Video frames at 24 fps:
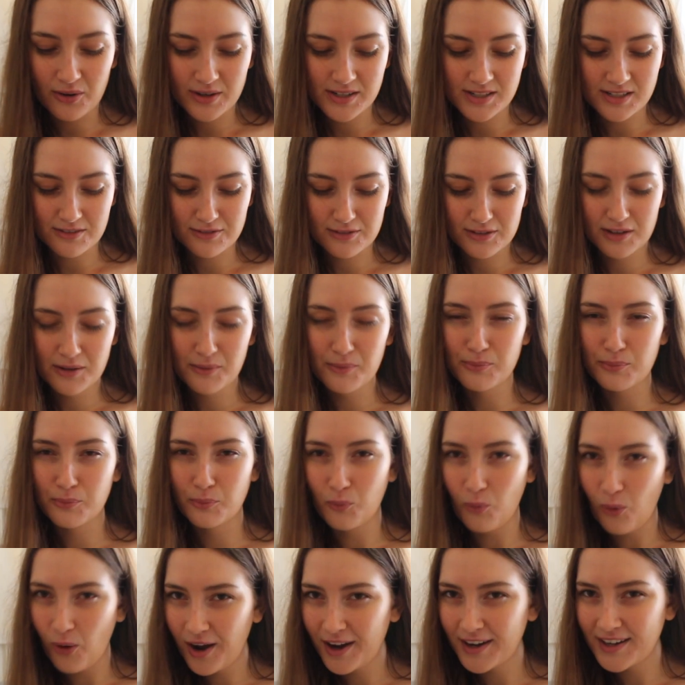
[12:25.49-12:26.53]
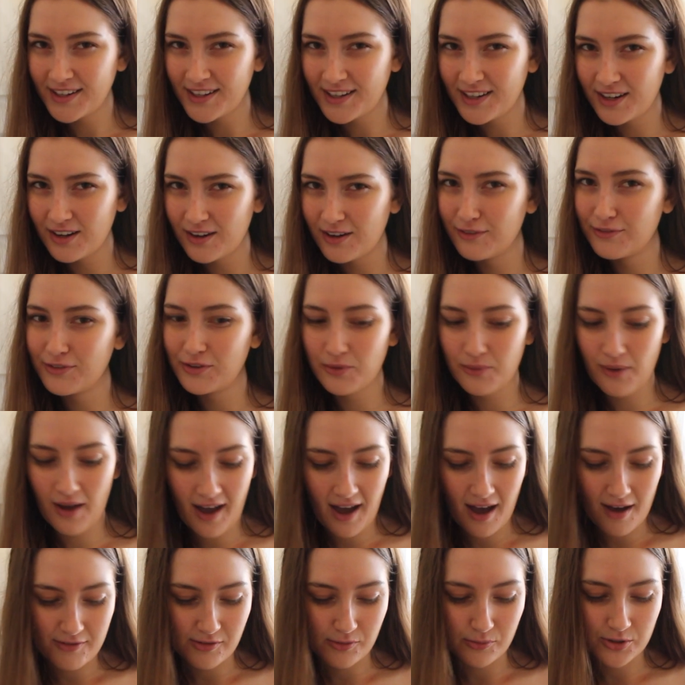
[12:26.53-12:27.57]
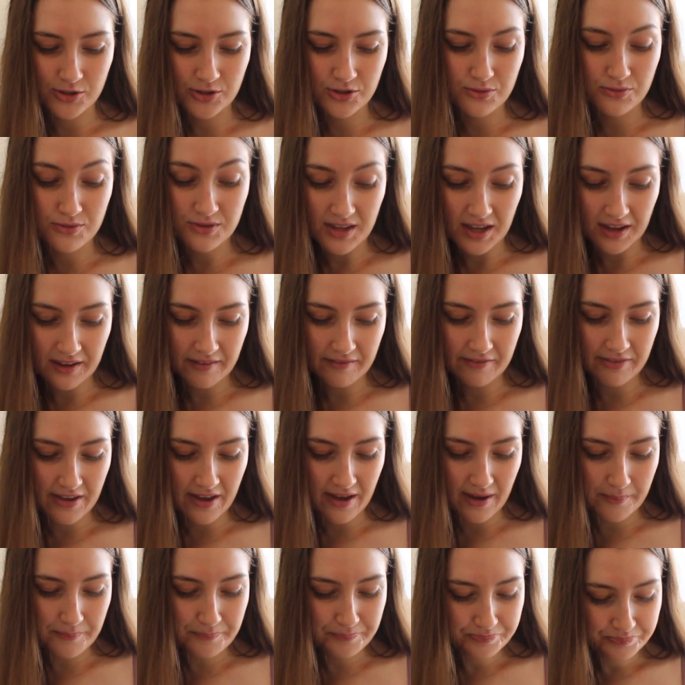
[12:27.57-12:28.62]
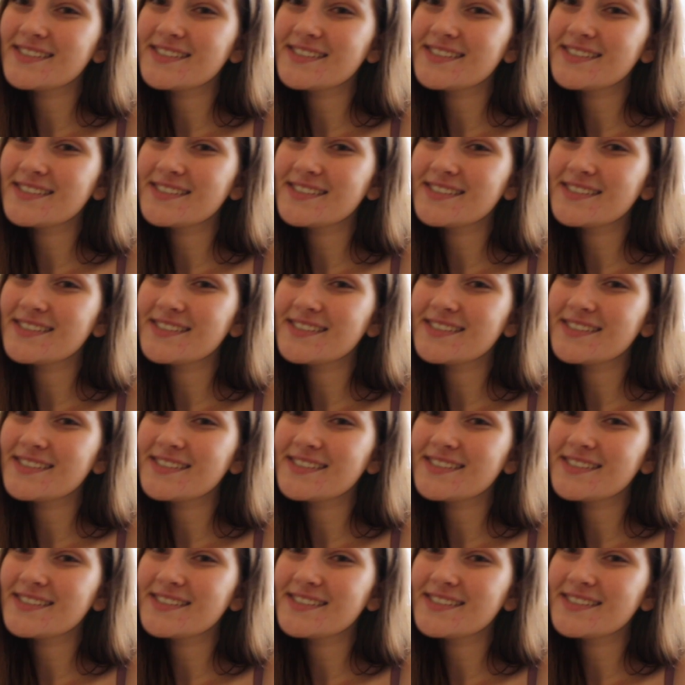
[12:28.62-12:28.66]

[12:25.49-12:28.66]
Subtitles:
I definitely want to hear if you have and what you think of them.